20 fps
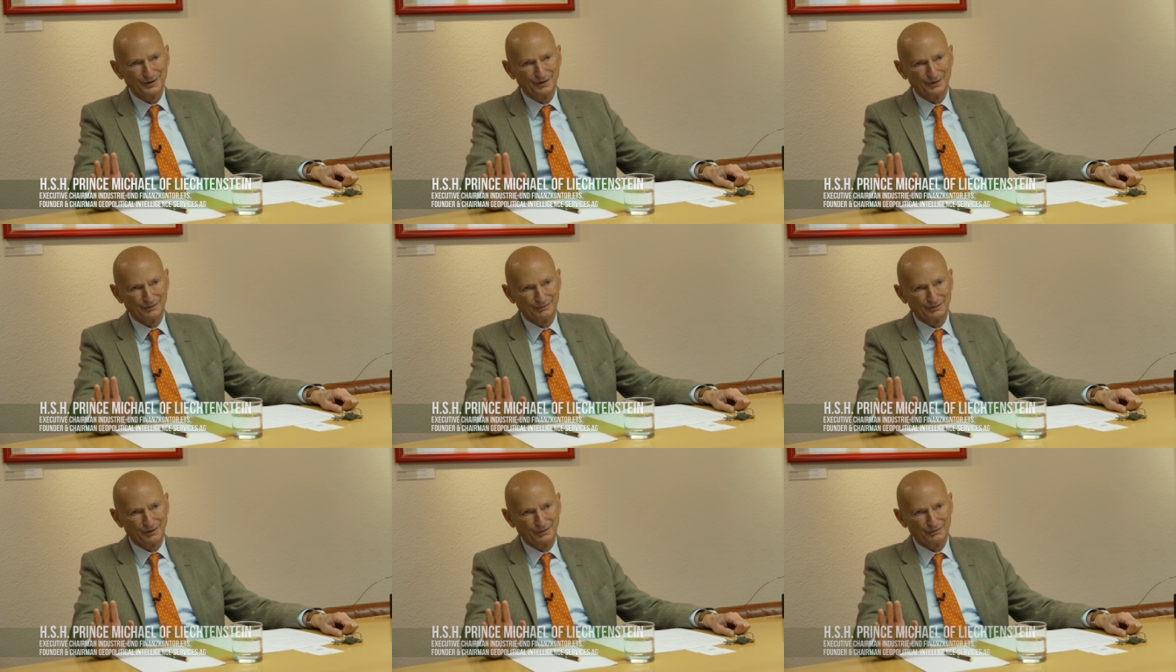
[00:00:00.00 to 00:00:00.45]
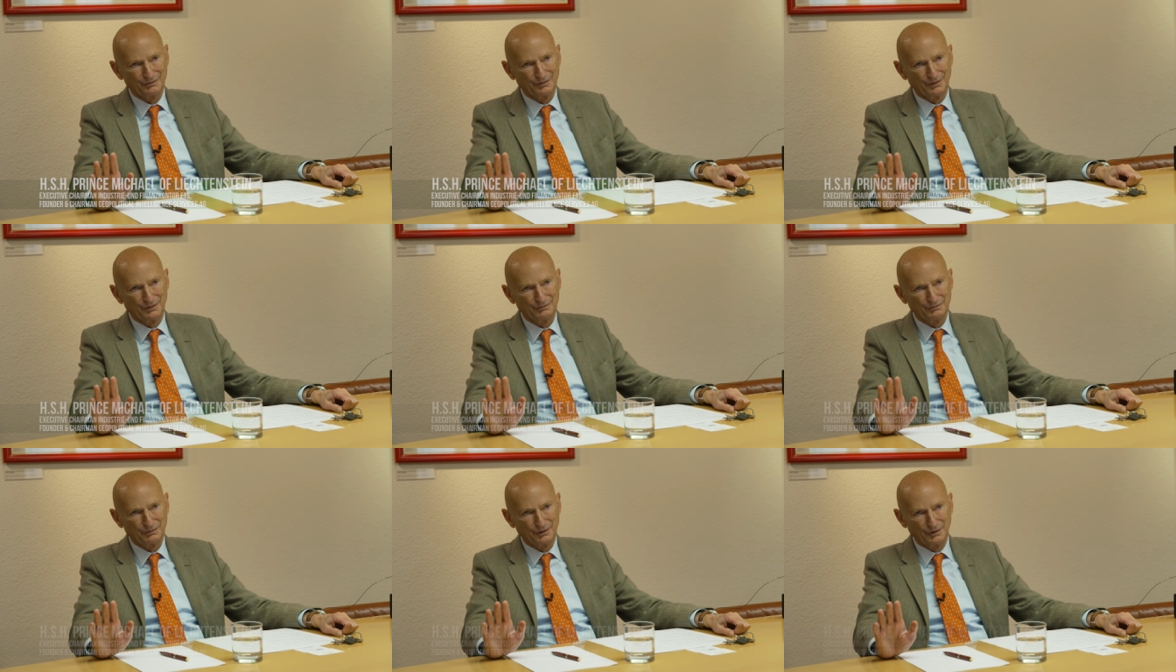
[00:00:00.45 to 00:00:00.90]
of, of,
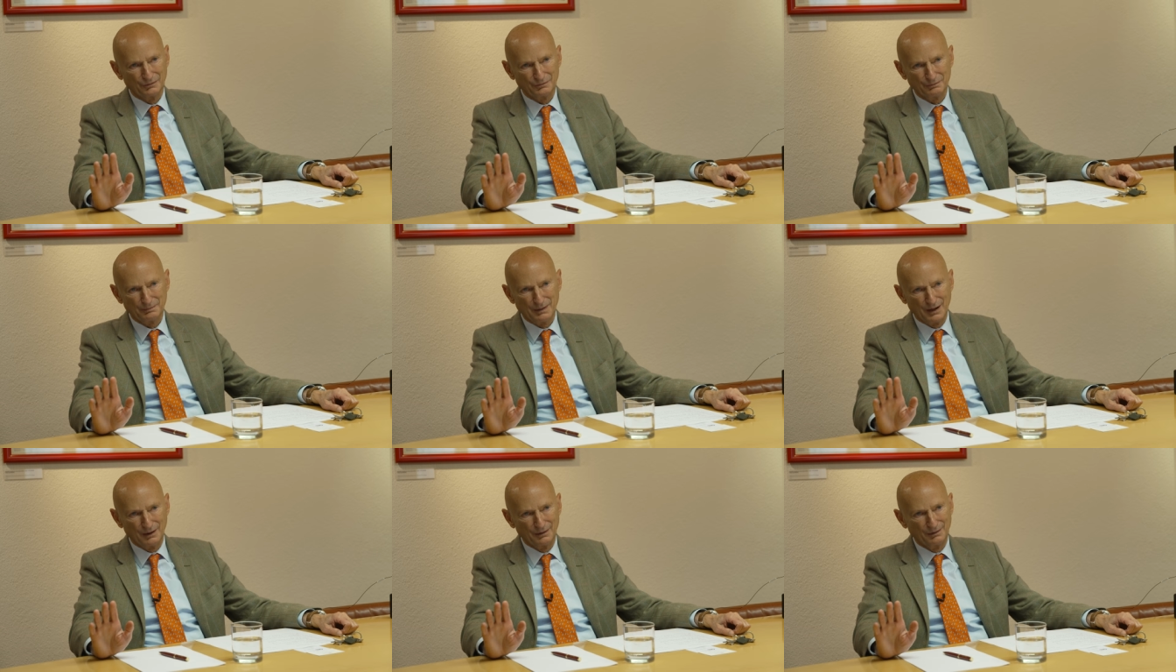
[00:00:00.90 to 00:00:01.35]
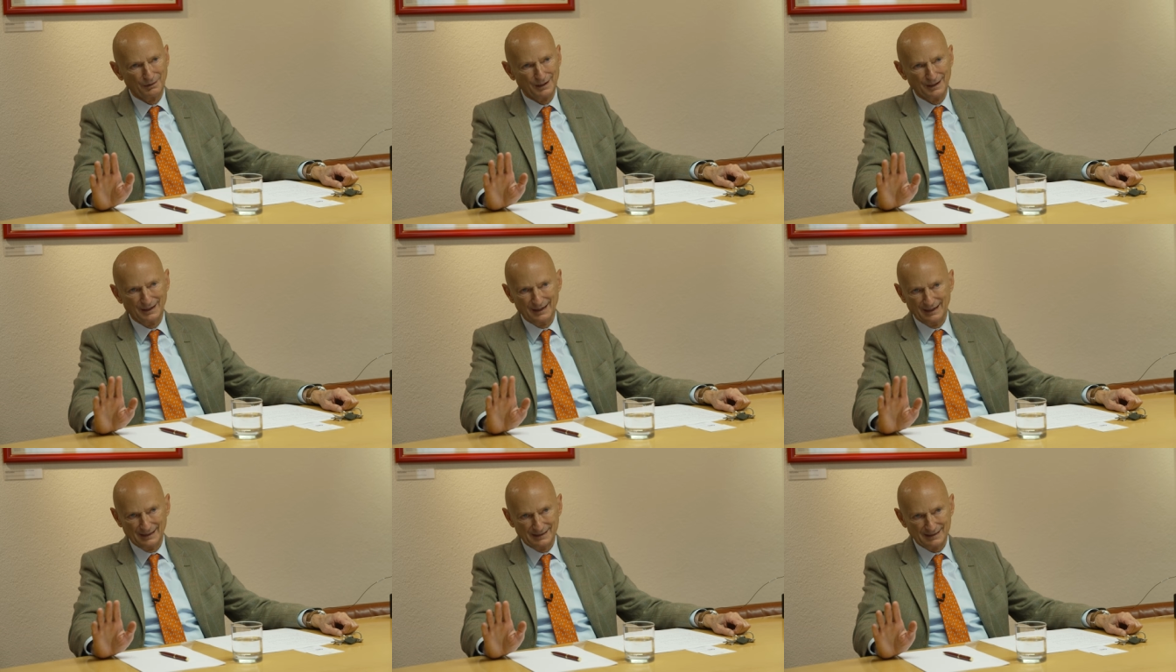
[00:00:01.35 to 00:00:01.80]
of, of power,
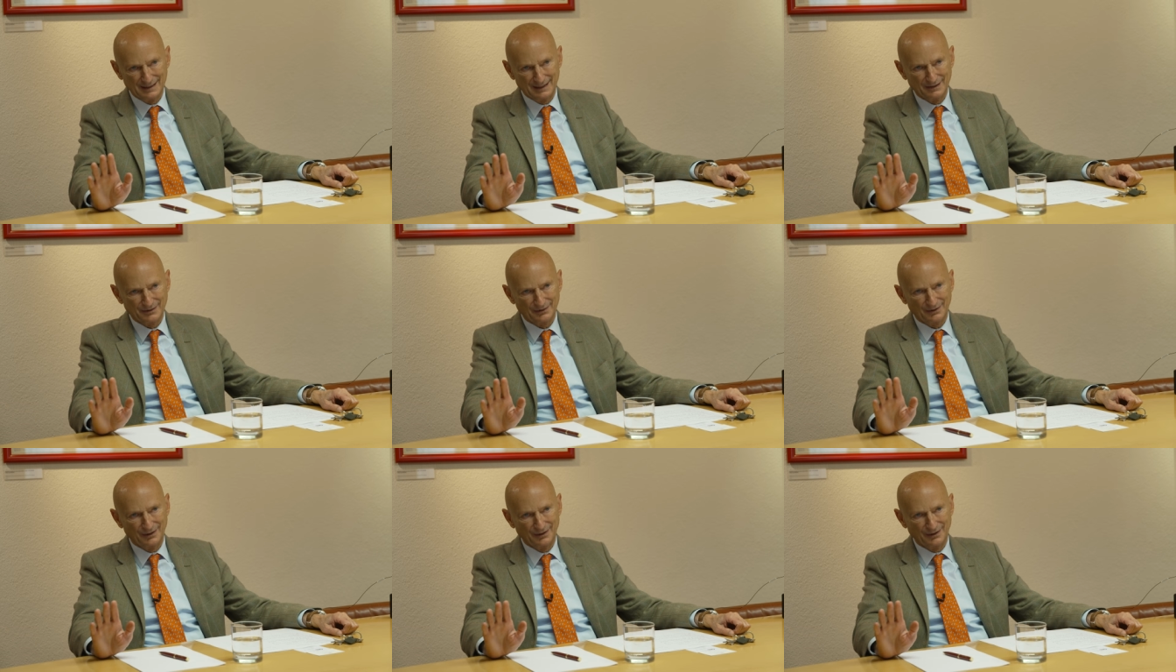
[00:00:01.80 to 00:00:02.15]
etc.